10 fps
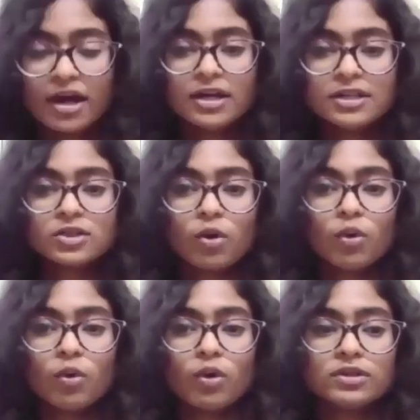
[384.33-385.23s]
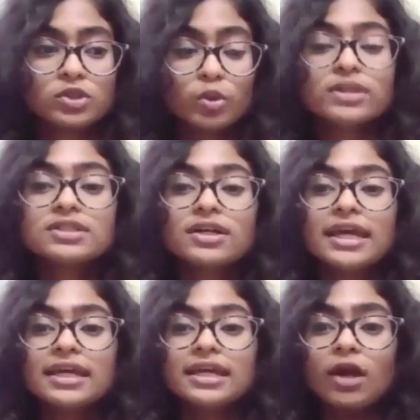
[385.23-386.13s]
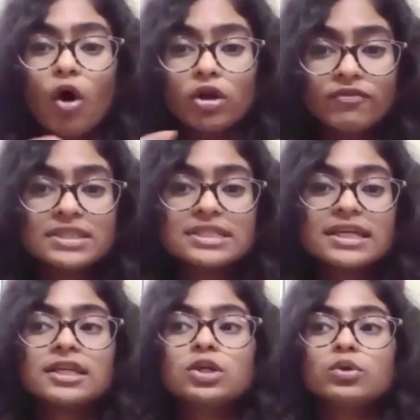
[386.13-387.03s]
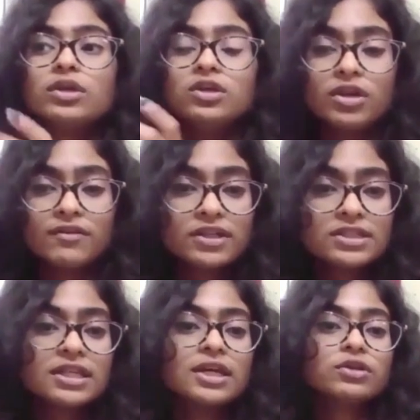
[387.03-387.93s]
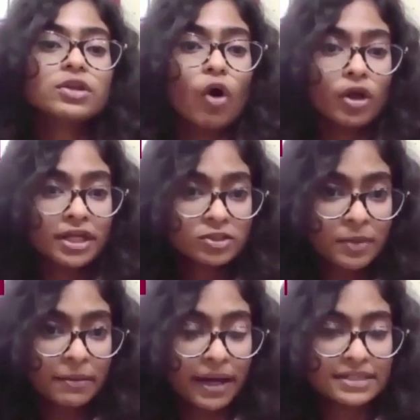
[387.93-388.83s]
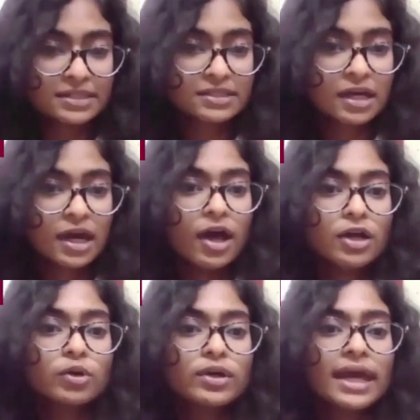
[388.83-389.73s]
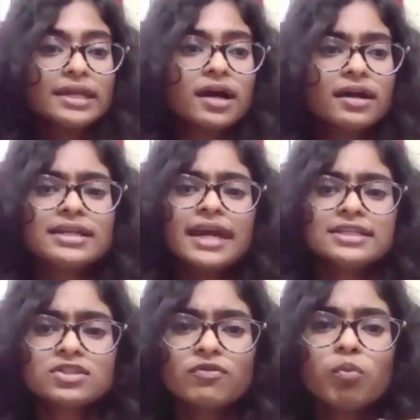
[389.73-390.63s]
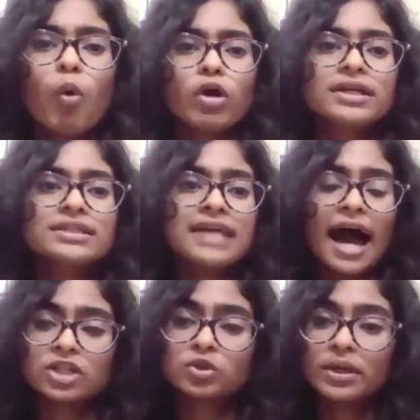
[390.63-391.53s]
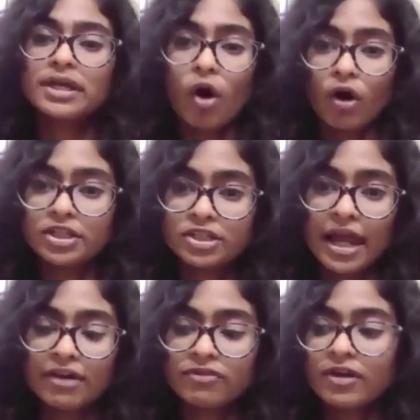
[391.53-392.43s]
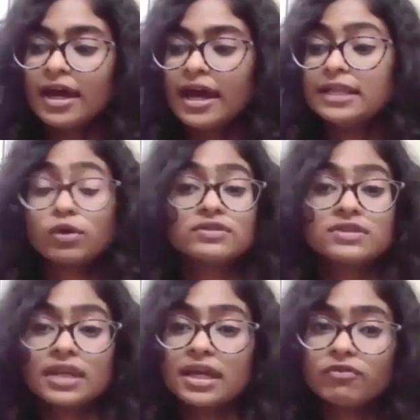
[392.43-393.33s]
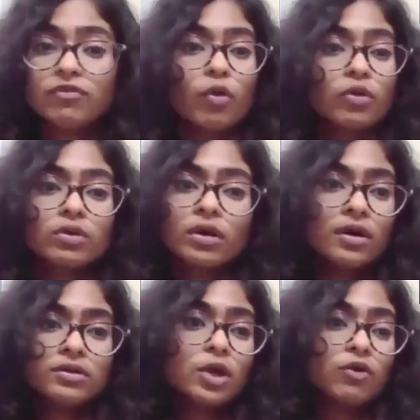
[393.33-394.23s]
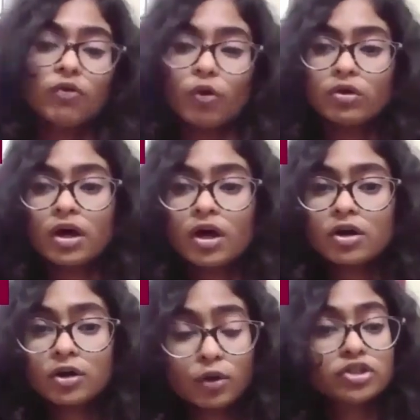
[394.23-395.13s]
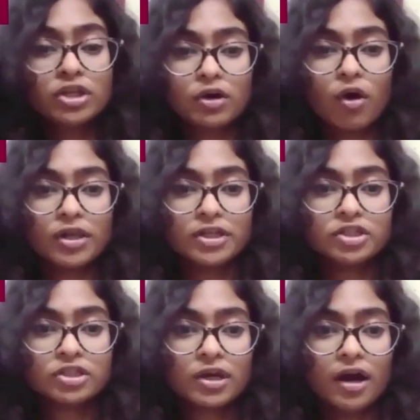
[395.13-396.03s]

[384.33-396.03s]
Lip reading: So students are taken on a visit to the university or the college premises to get a taste of what is actually college life in those three or four crucial college